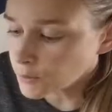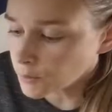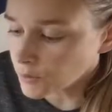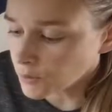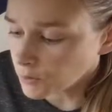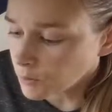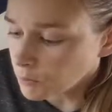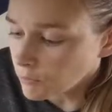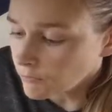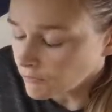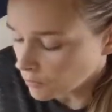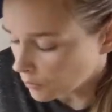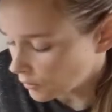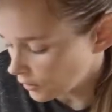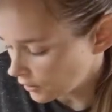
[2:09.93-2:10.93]
was the one
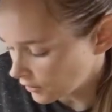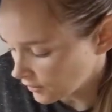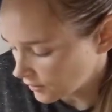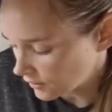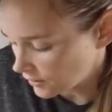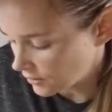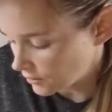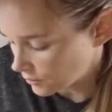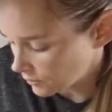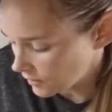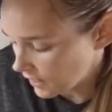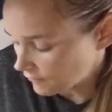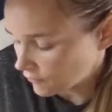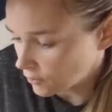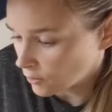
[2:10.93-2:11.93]
before, this is the one
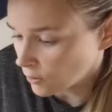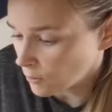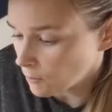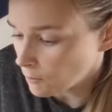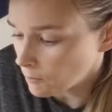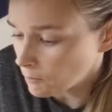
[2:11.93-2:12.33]
after,